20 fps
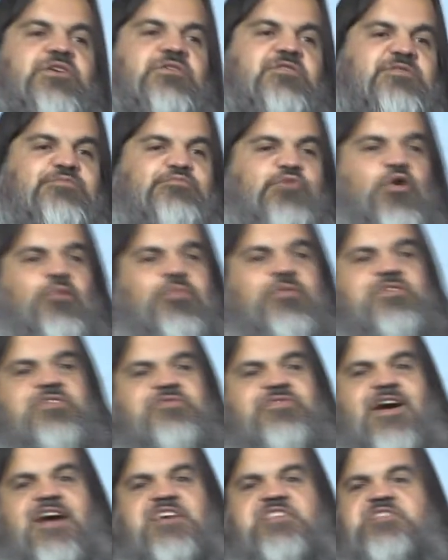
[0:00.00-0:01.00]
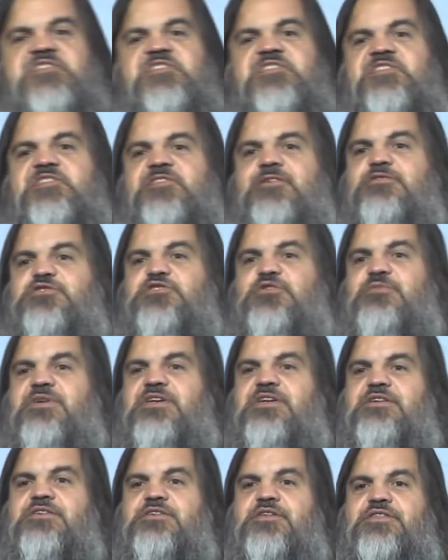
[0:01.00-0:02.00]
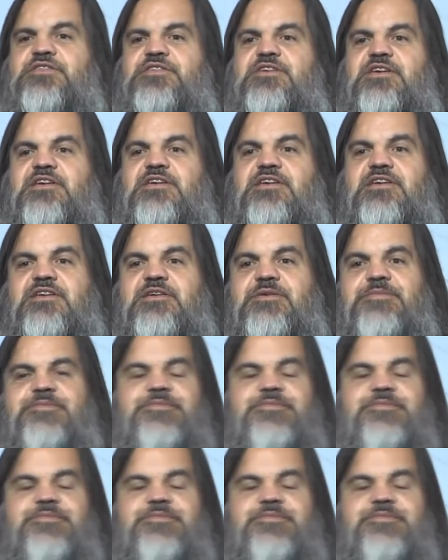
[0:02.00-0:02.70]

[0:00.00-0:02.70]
use mobile devices and social media to think,